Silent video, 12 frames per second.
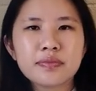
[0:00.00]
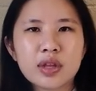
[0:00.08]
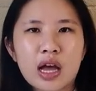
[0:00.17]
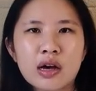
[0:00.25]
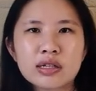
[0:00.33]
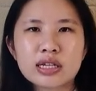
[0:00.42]

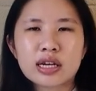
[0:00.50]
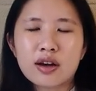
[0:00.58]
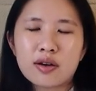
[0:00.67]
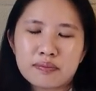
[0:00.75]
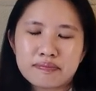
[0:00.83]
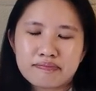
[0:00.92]
I was like,
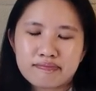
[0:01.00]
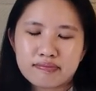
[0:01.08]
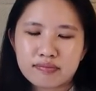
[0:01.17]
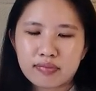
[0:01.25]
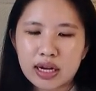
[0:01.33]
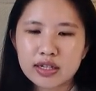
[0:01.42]
"Oh,
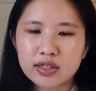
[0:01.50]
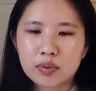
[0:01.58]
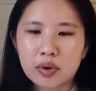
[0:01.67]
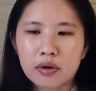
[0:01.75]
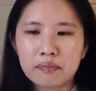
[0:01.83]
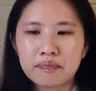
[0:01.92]
might as
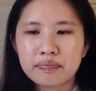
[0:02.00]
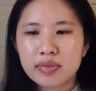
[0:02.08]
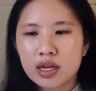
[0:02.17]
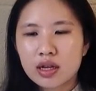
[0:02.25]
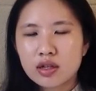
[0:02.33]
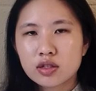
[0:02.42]
well."
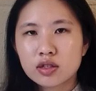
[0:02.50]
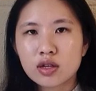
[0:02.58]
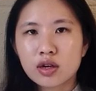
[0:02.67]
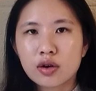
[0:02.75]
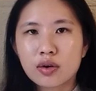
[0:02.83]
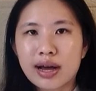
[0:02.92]

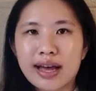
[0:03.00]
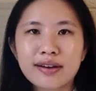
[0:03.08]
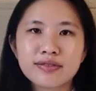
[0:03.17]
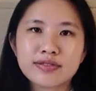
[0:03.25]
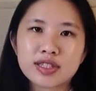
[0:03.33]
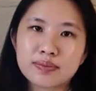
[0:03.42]
So I have
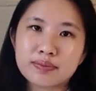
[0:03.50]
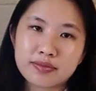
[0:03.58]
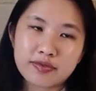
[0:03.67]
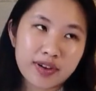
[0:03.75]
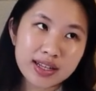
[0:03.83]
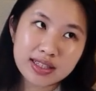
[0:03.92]

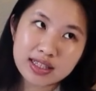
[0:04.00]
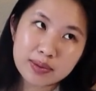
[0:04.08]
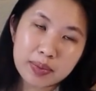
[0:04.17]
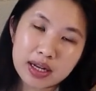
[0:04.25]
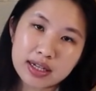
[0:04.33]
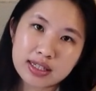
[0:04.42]
fun
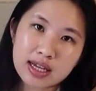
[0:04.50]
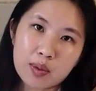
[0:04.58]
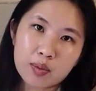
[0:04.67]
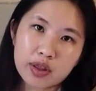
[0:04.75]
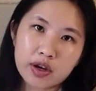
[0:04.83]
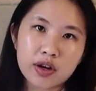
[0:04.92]
spending time
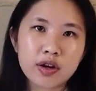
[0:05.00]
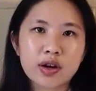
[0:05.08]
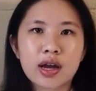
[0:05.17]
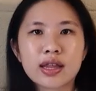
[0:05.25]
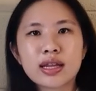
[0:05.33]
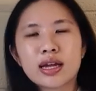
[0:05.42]
with her,
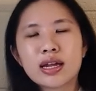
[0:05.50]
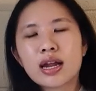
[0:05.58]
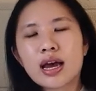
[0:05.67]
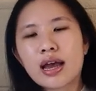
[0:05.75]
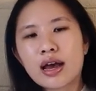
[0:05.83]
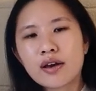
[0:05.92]
and then
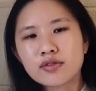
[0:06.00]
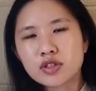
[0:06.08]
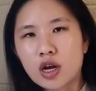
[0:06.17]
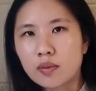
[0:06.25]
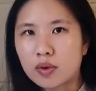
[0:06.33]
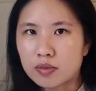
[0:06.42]
I have
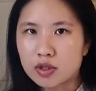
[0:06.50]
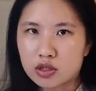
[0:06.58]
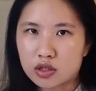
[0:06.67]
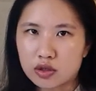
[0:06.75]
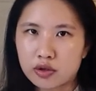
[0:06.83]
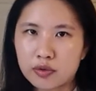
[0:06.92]
job number
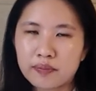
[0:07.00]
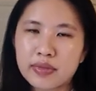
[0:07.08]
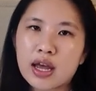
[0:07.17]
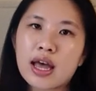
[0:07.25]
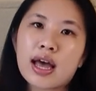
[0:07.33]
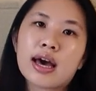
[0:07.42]
two.
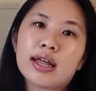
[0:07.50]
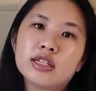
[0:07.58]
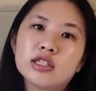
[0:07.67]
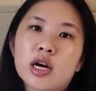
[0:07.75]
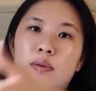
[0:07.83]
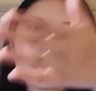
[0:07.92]
And then
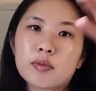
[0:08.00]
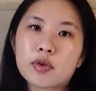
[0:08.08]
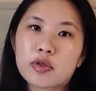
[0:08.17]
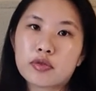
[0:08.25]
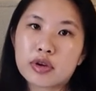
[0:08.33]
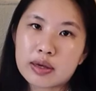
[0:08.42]
job number
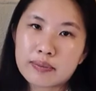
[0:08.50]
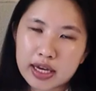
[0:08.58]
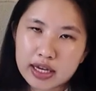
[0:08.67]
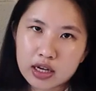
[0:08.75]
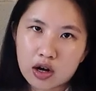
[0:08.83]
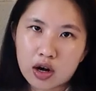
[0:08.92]
three,
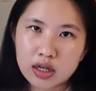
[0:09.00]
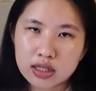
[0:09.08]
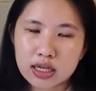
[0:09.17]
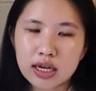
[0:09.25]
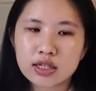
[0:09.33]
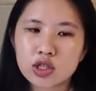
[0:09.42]
making
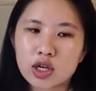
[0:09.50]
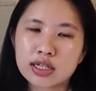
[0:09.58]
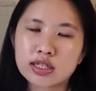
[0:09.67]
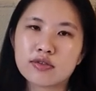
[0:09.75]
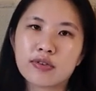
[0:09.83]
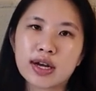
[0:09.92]
content, trying
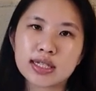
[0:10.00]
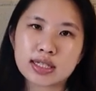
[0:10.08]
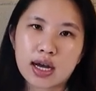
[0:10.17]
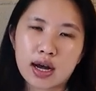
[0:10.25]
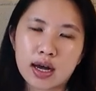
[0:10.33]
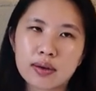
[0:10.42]
to find
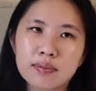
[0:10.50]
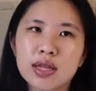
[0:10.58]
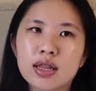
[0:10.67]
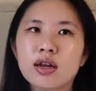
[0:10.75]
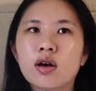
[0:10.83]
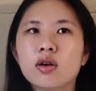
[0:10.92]
time, and
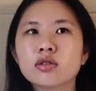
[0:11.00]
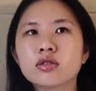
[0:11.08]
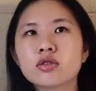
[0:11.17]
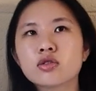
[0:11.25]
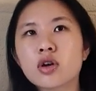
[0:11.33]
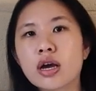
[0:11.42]
then also
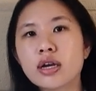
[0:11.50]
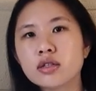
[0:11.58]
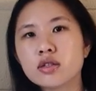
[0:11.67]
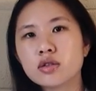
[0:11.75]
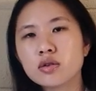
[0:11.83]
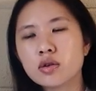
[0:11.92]
trying
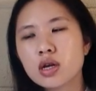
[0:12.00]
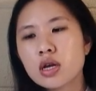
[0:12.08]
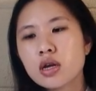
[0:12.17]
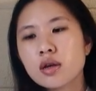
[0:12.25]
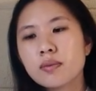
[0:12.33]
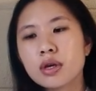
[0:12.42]
to
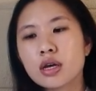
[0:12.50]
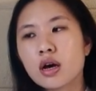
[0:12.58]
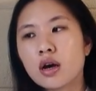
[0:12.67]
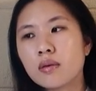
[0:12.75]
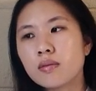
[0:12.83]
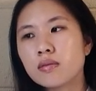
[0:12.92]

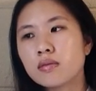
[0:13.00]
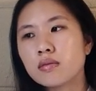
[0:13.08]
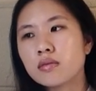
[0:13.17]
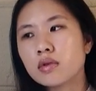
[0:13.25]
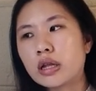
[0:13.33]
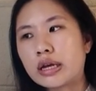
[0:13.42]
become
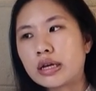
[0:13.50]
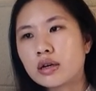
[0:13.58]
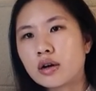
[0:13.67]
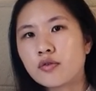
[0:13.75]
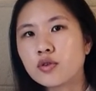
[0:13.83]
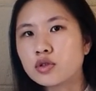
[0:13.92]
like
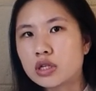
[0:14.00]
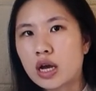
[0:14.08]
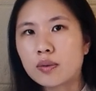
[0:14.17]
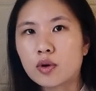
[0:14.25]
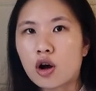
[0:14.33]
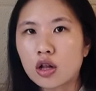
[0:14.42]
a full
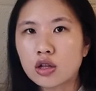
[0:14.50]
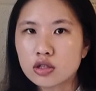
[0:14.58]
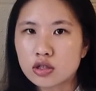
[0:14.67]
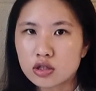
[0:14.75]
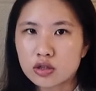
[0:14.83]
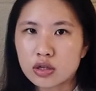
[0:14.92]
time college
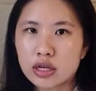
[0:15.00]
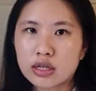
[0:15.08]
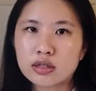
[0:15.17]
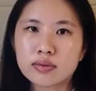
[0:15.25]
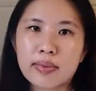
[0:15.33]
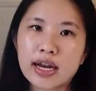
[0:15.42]

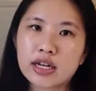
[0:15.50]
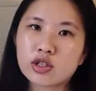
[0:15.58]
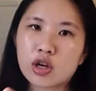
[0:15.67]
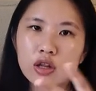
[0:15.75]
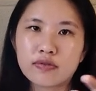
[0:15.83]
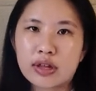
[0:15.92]
student, manage
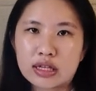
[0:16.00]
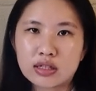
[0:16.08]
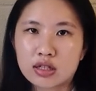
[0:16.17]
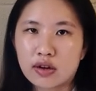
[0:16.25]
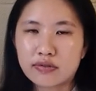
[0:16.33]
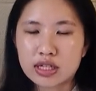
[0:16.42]
all of that
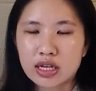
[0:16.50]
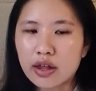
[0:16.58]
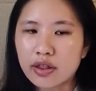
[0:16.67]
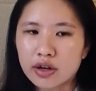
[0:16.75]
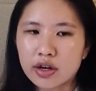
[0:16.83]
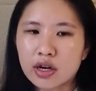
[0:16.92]
stuff
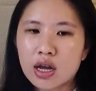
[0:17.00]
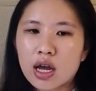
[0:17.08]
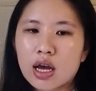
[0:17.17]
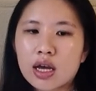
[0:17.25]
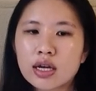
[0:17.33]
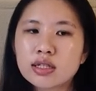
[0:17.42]
together.
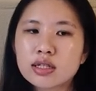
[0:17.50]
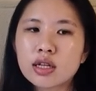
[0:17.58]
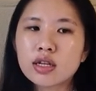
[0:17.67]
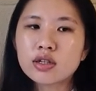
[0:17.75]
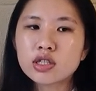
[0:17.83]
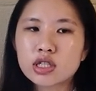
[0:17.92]
It's a
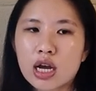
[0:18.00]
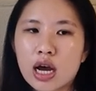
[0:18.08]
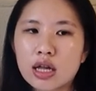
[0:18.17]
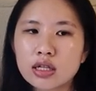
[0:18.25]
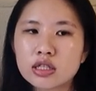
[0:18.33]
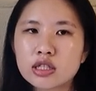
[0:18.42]
little
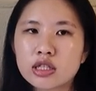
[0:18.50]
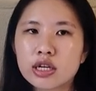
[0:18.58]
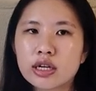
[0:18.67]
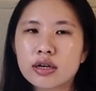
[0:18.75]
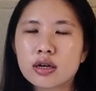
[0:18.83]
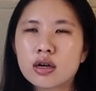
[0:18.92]

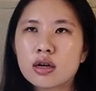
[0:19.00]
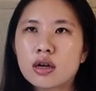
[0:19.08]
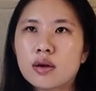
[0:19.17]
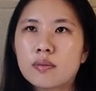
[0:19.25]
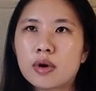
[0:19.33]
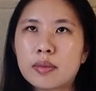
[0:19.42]
challenging,
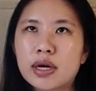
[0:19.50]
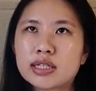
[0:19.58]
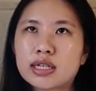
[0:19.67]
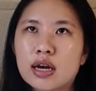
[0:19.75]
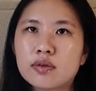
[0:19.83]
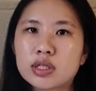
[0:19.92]
but my
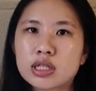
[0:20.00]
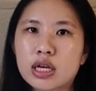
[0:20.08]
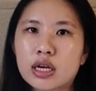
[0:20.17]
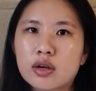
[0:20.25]
dad was like,